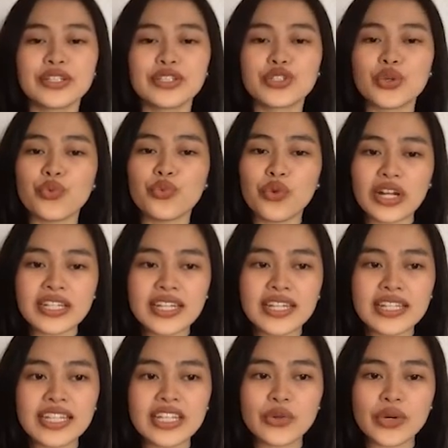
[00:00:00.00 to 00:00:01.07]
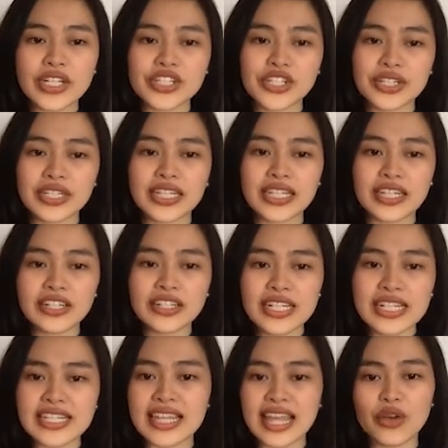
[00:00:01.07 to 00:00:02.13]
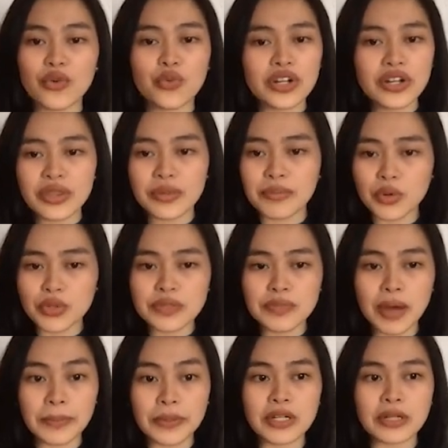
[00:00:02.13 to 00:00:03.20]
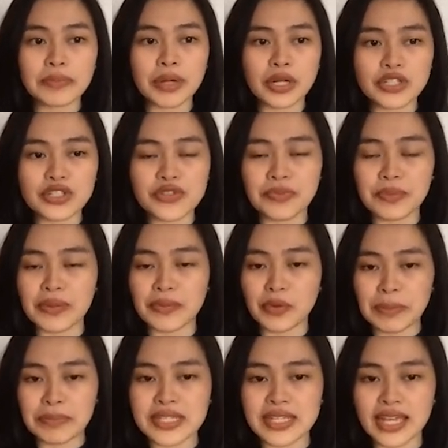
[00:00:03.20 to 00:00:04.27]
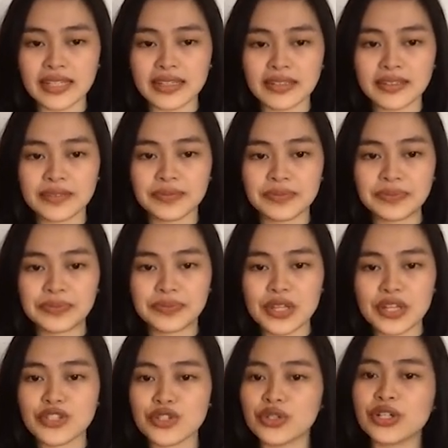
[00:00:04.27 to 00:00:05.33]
So one key question here is like, what are the most popular parts of my website? So